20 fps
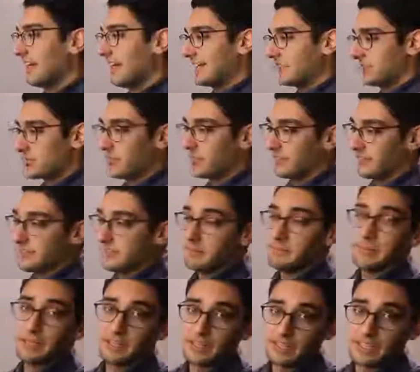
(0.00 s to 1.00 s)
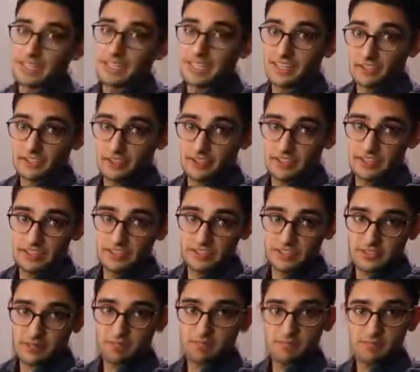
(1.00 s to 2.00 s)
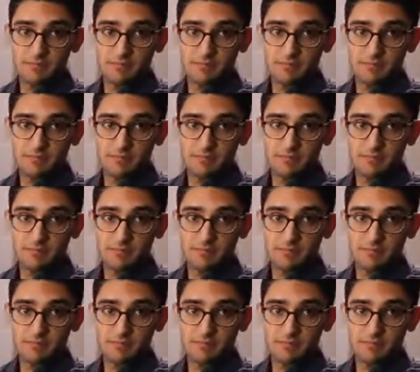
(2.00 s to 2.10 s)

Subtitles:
and strong visibility into this.